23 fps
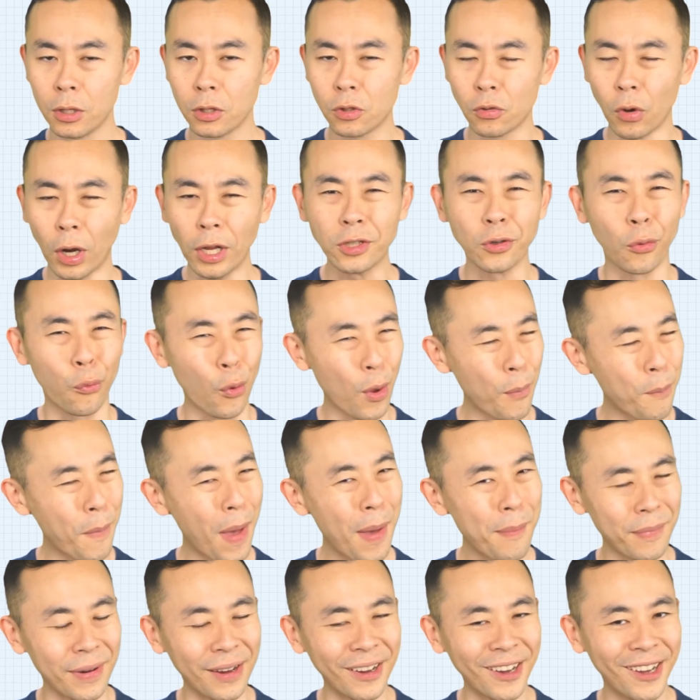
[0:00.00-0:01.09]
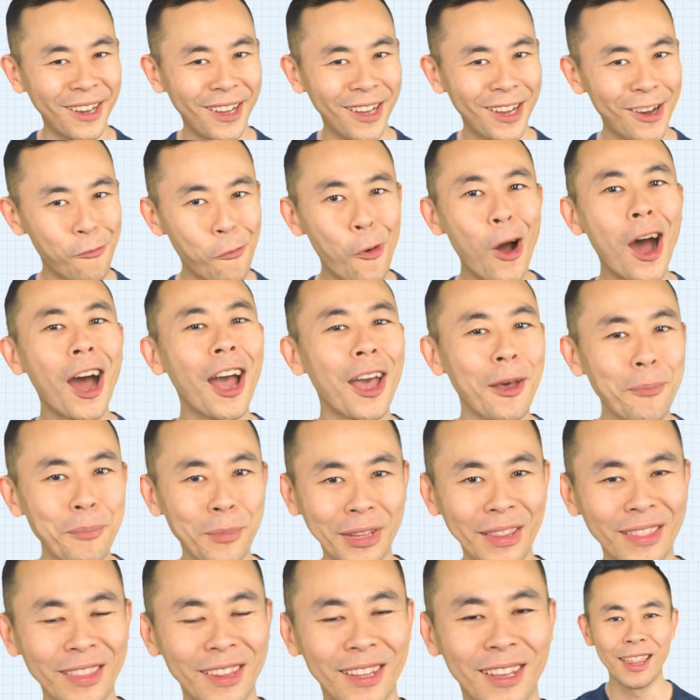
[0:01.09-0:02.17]
try to remember what
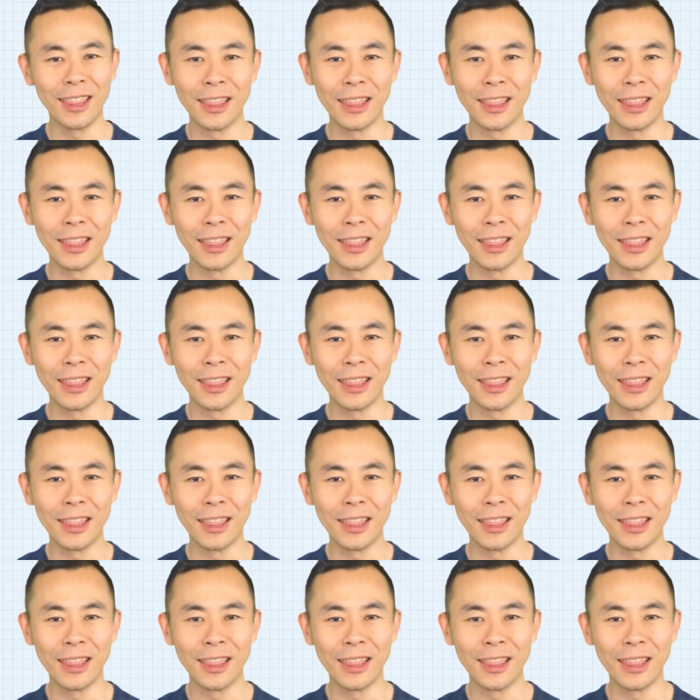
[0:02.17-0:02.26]
happened.